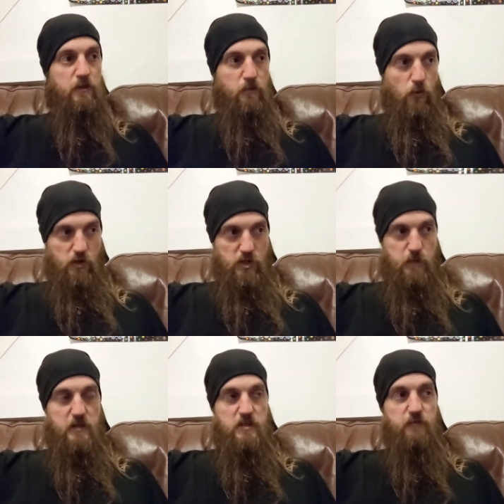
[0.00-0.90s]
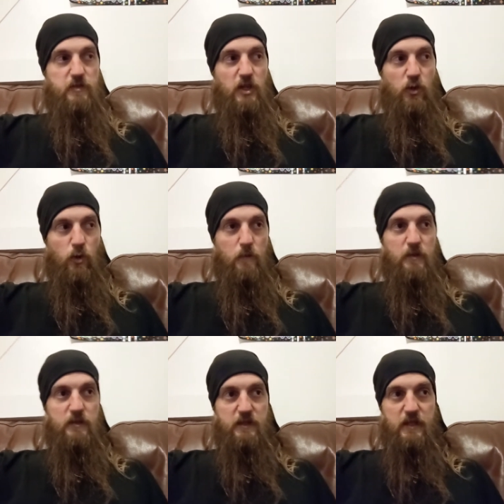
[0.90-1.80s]
The more expensive the
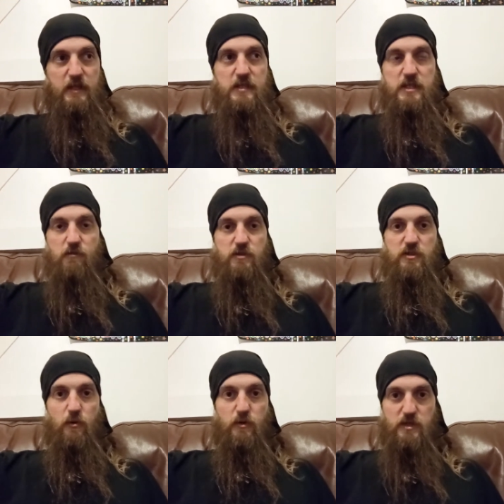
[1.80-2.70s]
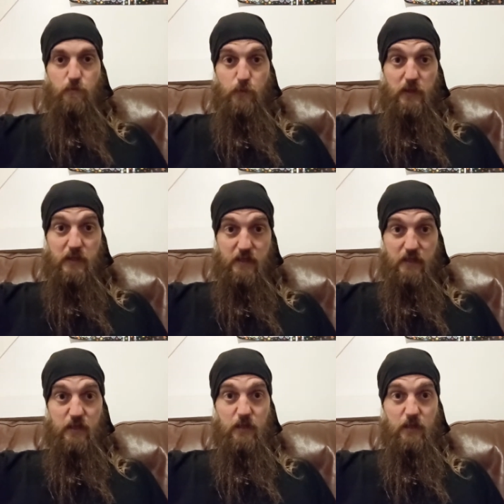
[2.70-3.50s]
equipment, the easier it's going to be